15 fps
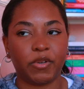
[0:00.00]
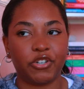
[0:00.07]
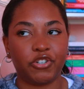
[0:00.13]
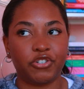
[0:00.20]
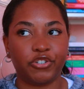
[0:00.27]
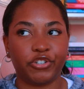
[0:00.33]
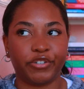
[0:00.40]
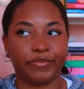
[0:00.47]

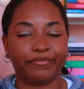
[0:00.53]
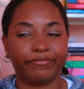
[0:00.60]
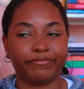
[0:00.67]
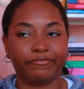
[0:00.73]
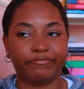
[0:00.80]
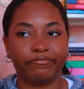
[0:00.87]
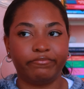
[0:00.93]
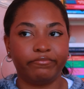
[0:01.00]
which
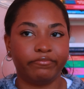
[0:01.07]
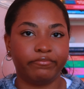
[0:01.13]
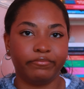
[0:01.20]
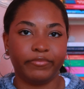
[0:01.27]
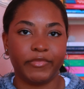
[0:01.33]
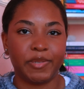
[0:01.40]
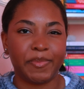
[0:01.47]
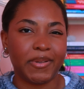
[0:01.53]

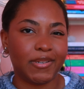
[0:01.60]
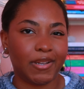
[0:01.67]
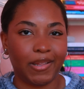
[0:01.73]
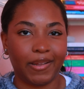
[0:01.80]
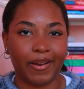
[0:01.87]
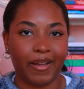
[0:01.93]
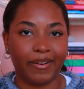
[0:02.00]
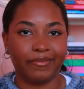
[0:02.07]
is
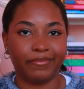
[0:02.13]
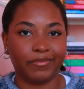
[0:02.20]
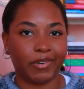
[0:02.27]
basically none.